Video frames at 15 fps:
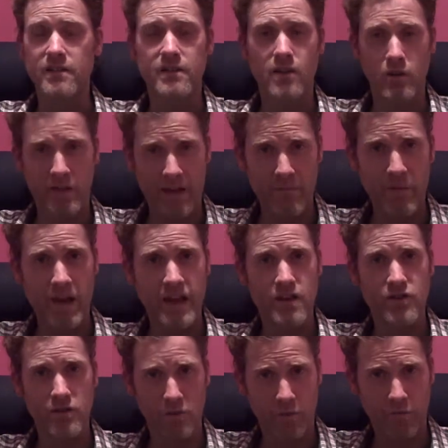go to that
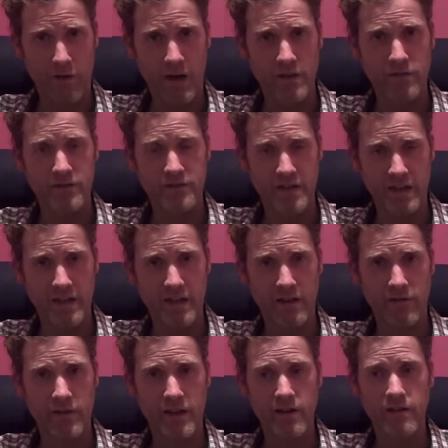page and you'll find the CD
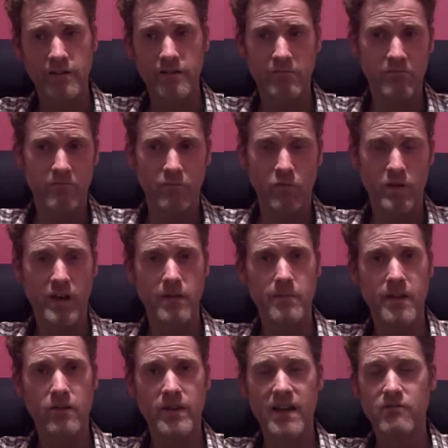on there and we'll get it
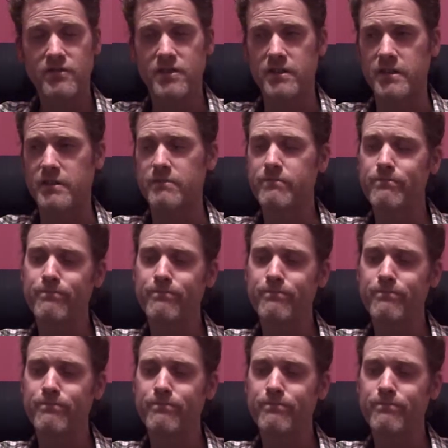mailed out to you.